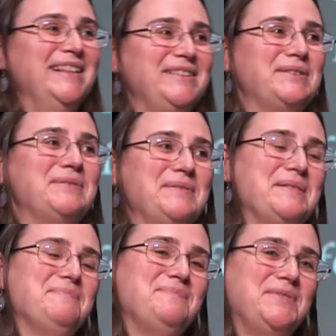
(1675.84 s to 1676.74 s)
So
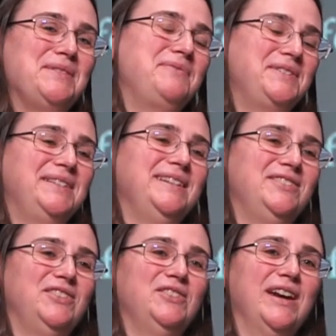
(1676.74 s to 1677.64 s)
the first thing
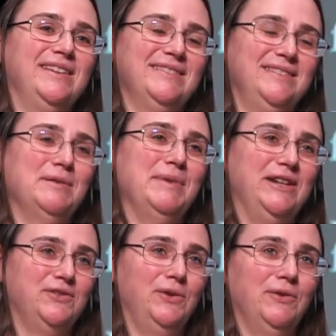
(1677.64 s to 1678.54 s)
is to check is,
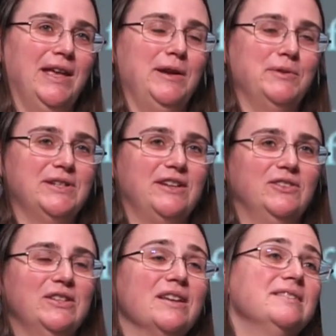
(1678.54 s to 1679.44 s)
make sure your language
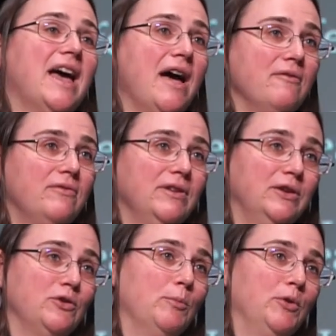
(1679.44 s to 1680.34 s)
actually does have an
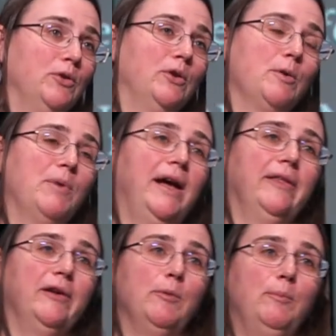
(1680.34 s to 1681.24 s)
interpreter or
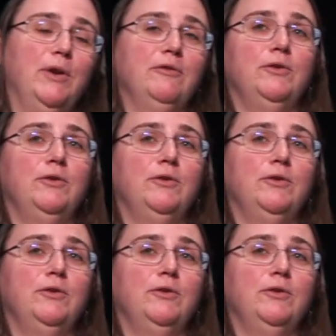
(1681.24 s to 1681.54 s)
compiler, but if